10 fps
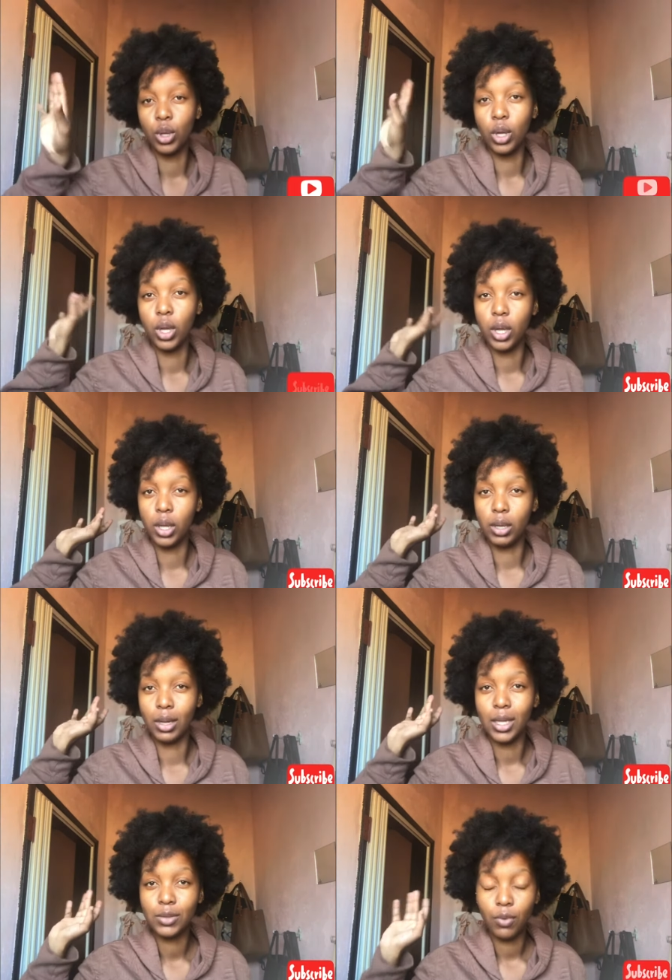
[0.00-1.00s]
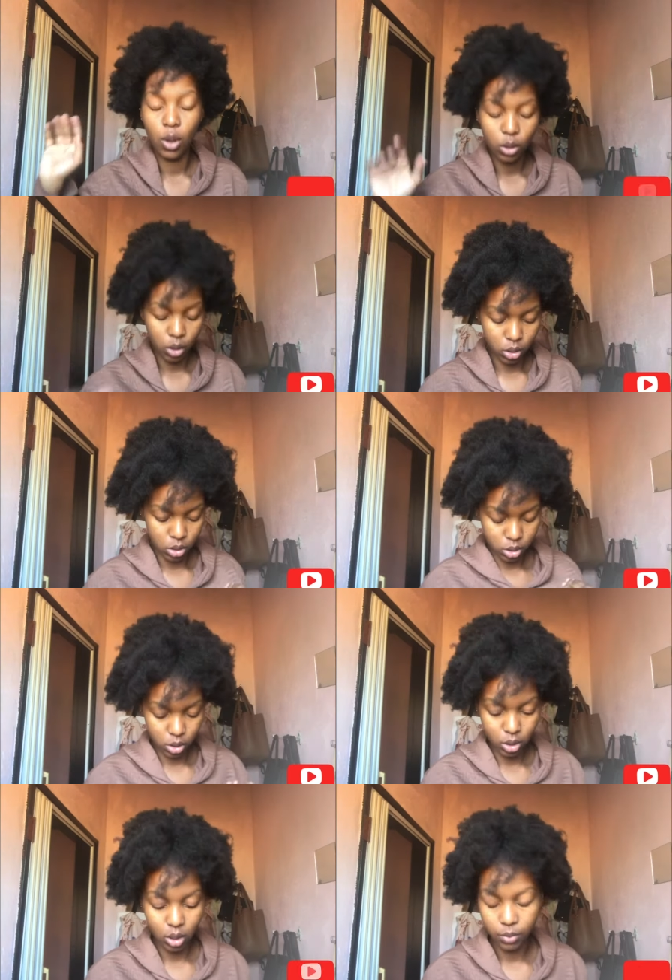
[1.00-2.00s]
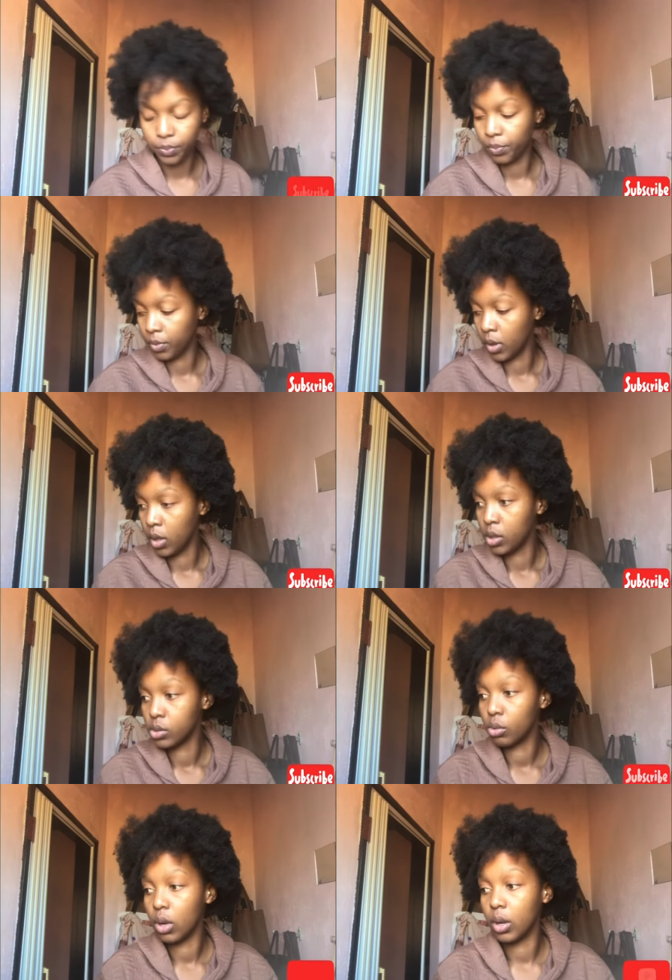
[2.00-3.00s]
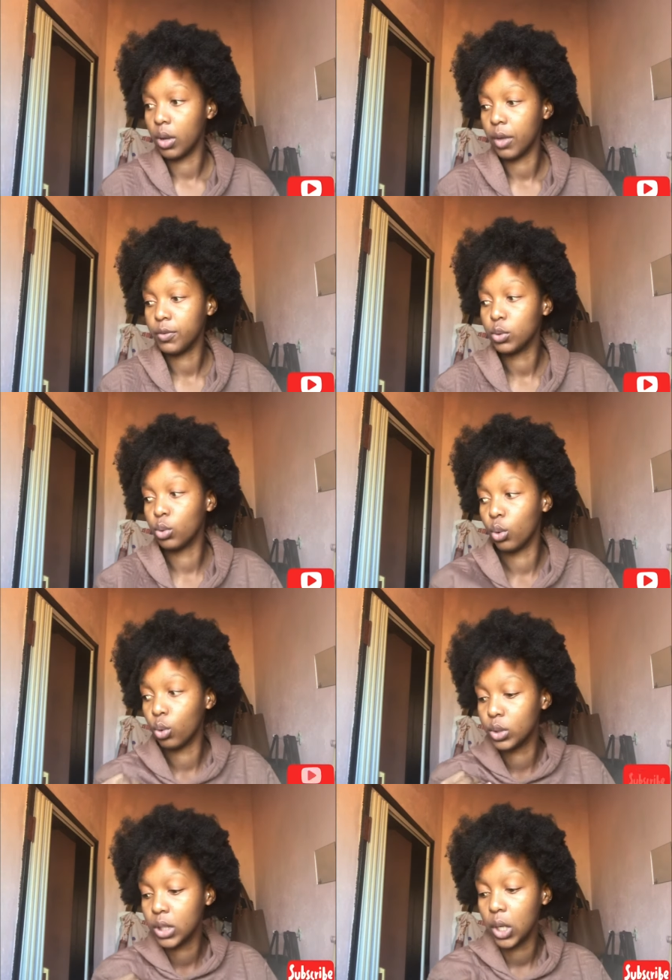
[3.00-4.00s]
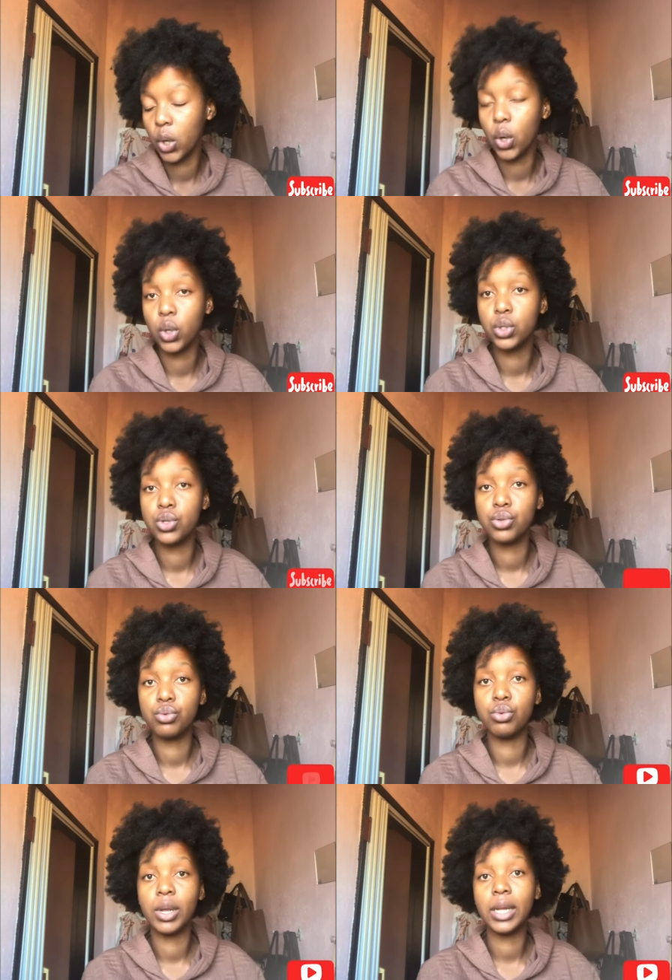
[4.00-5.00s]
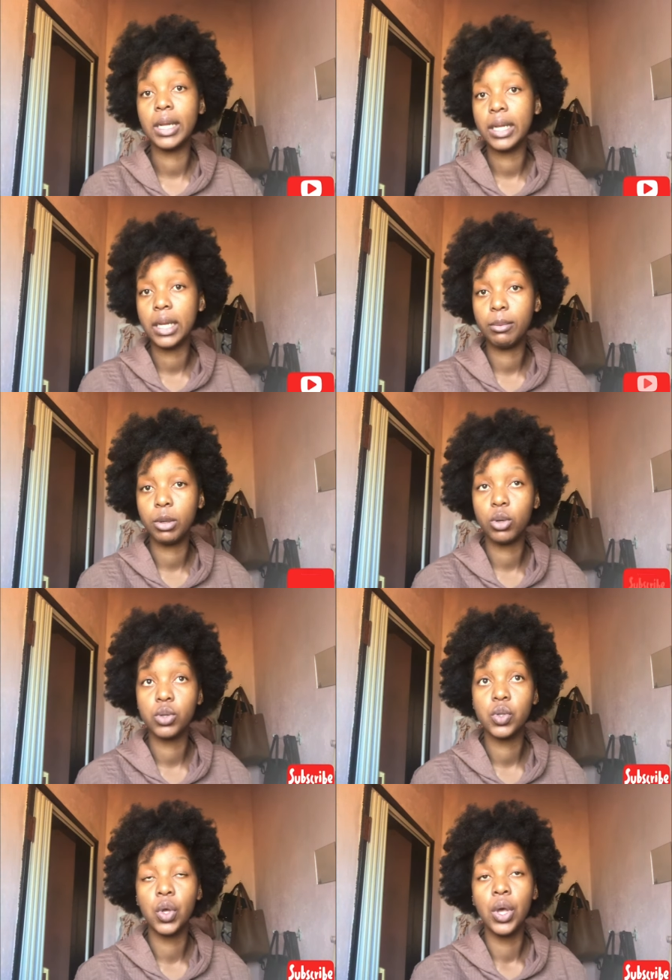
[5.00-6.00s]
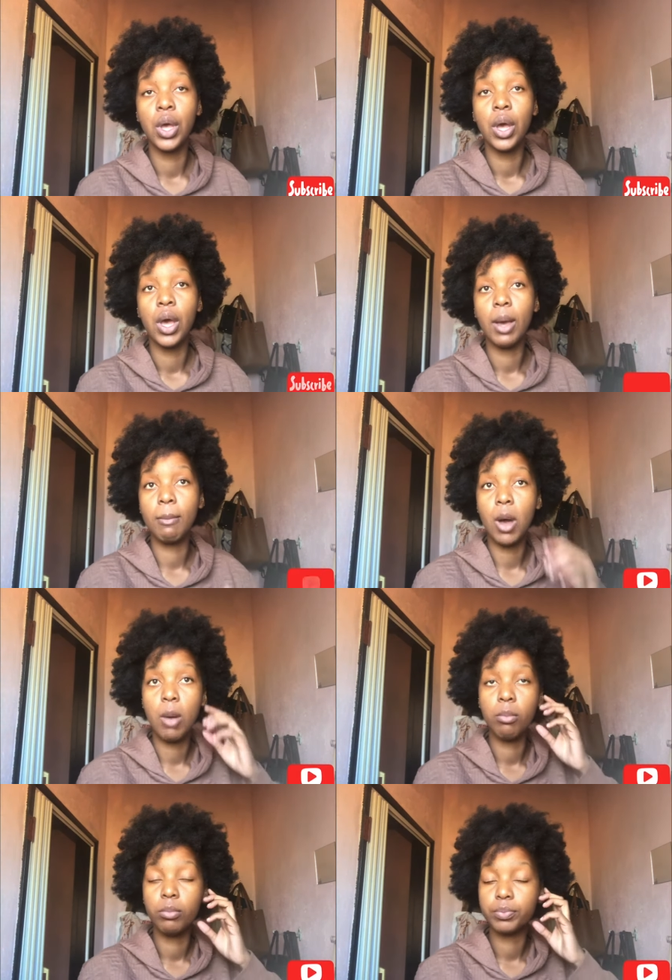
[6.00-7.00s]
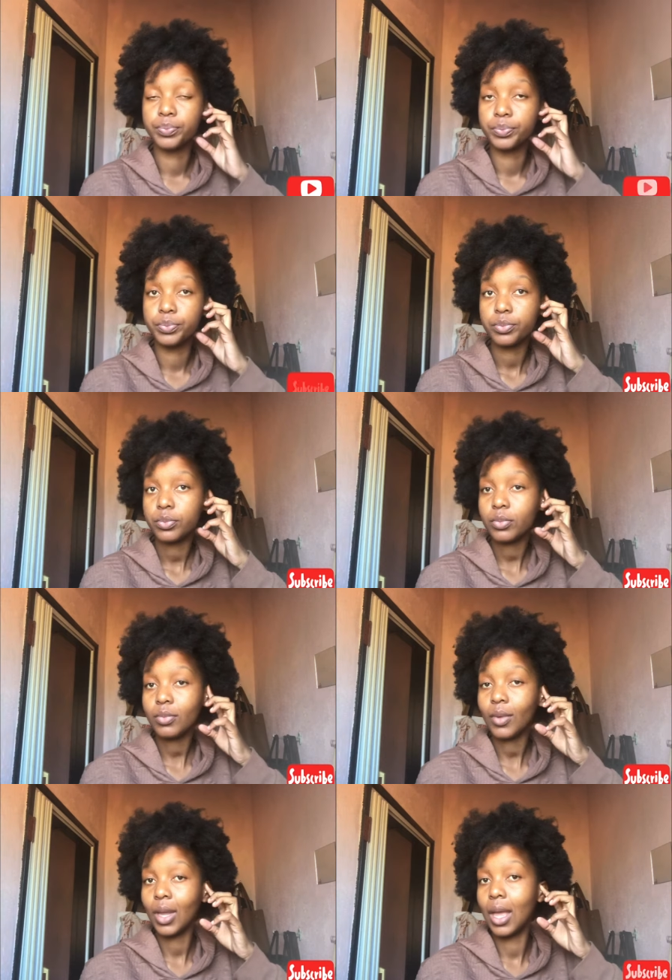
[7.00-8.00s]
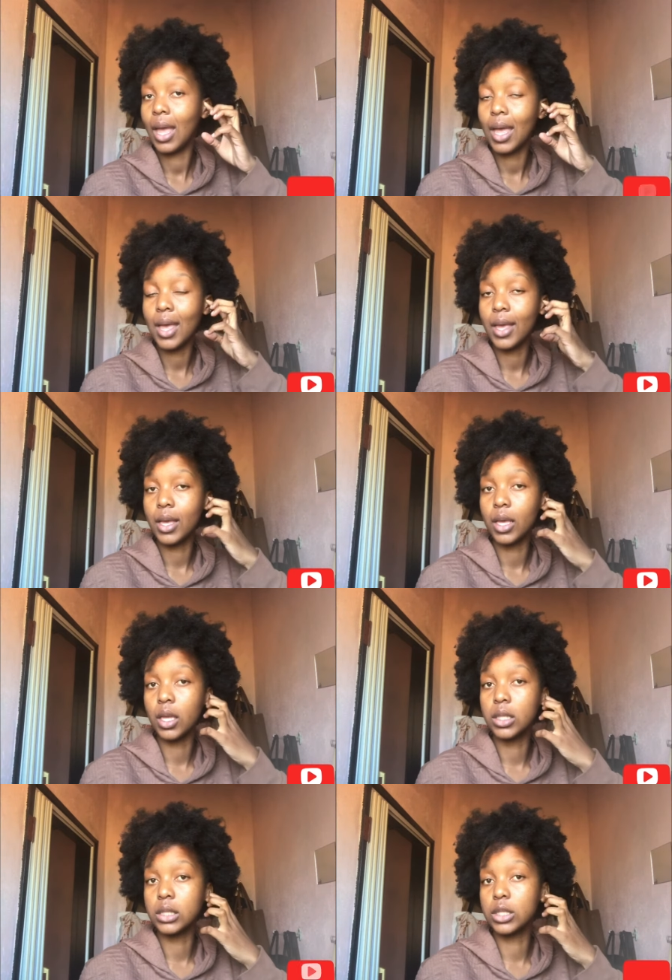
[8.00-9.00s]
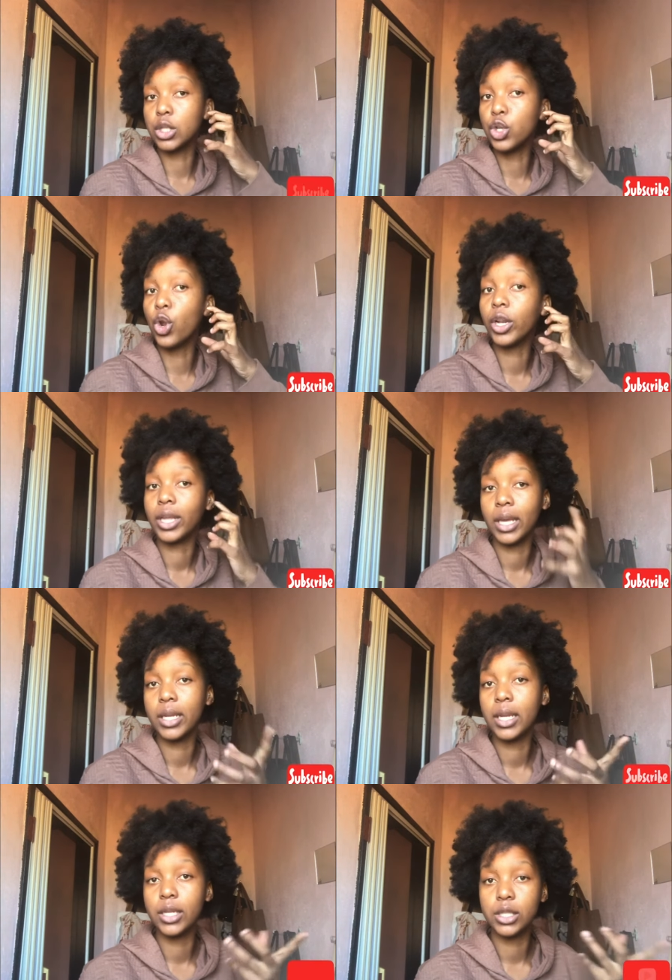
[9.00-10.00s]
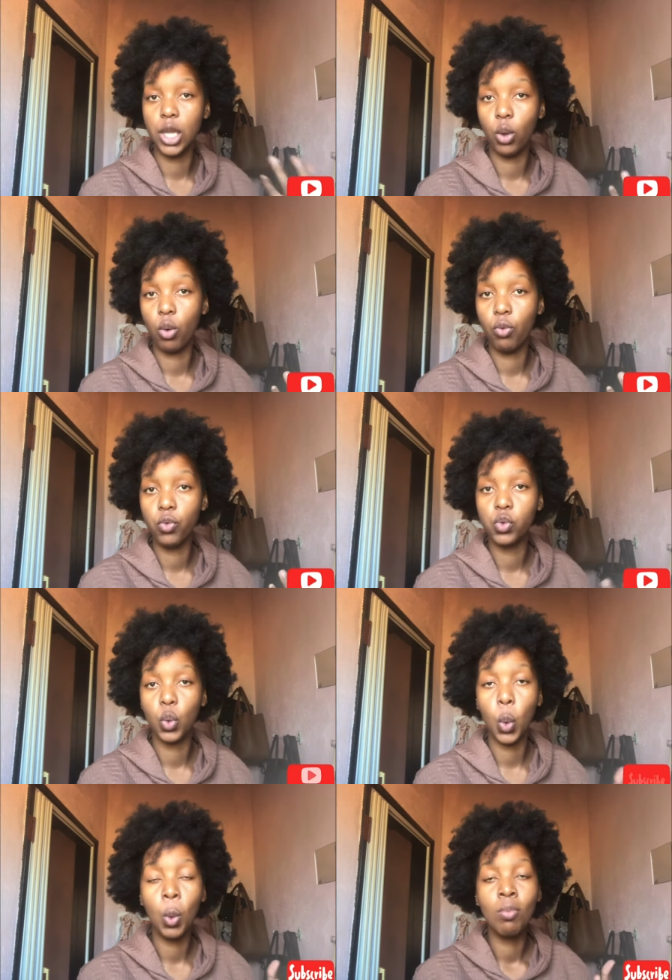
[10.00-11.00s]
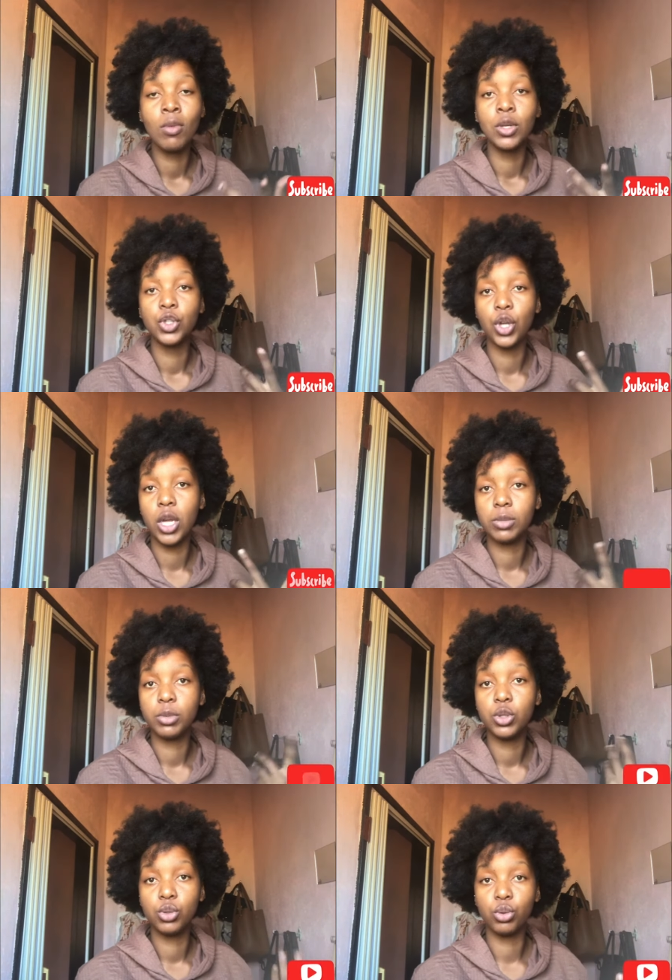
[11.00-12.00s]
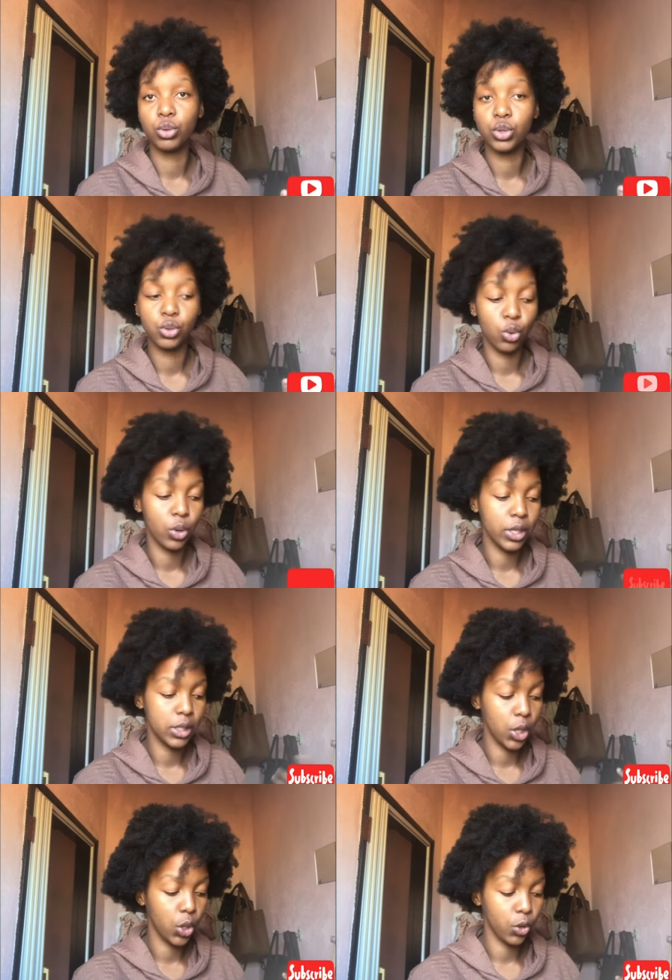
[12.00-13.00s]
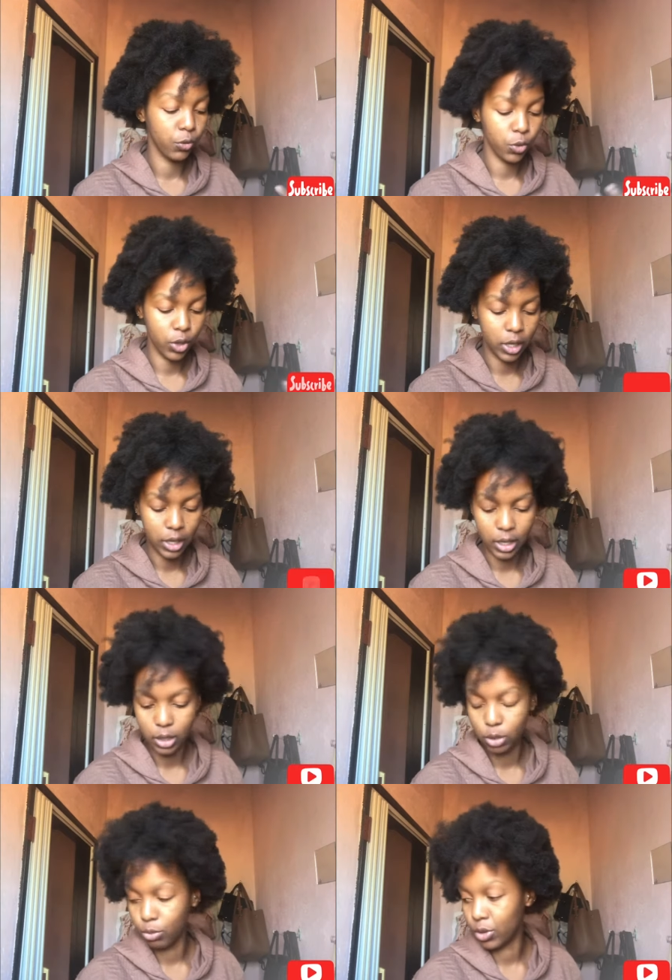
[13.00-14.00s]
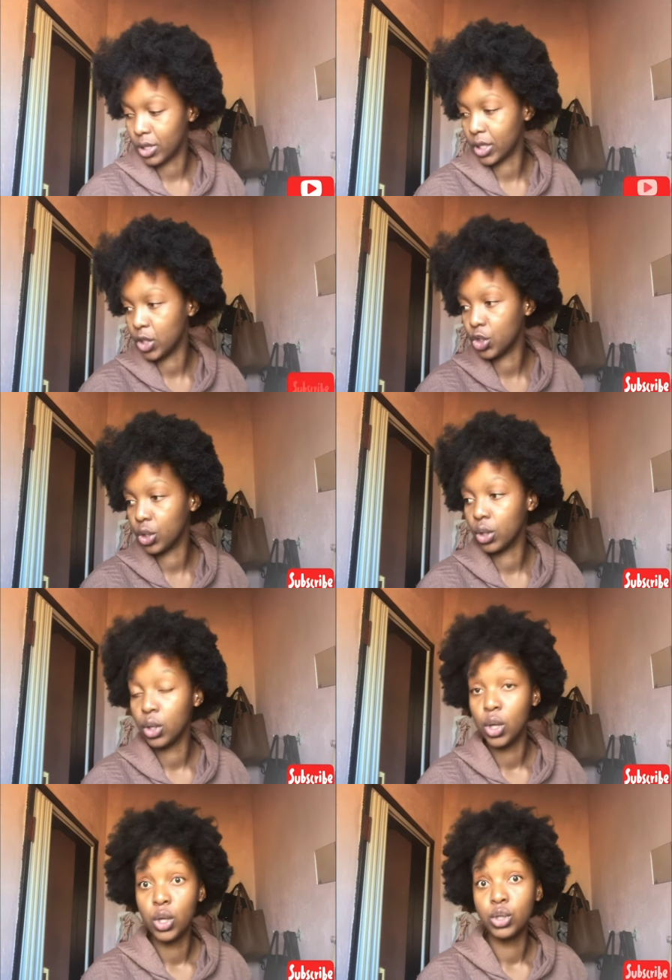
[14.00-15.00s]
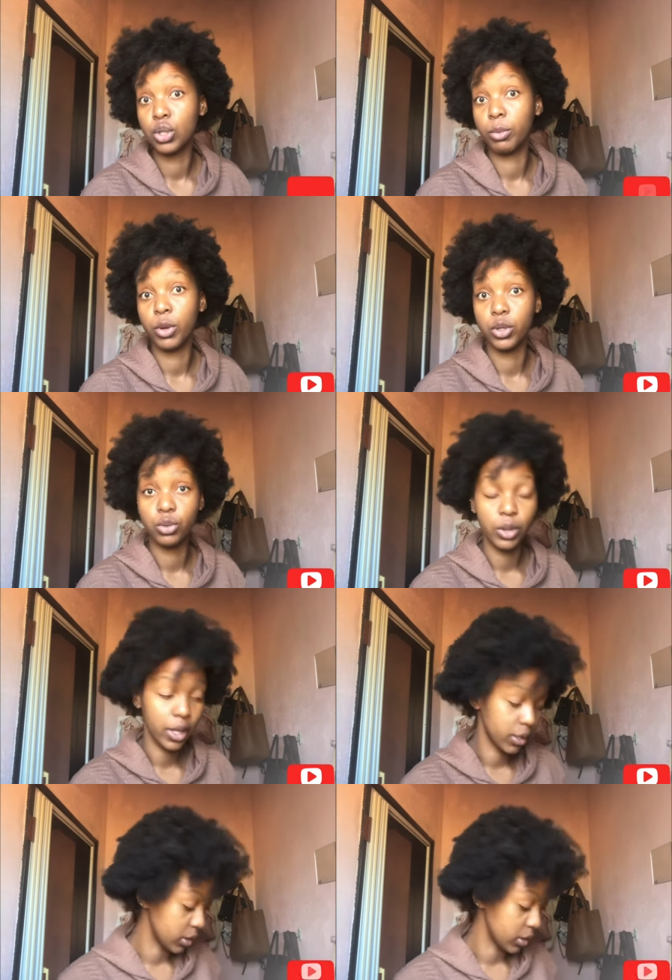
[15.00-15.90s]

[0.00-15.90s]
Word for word: uh, last vlog yeah so I'll have to go take her to a clinic because her mom uh, did not get a day off so she asked me to, go and take her for her immunization so I'm gonna do that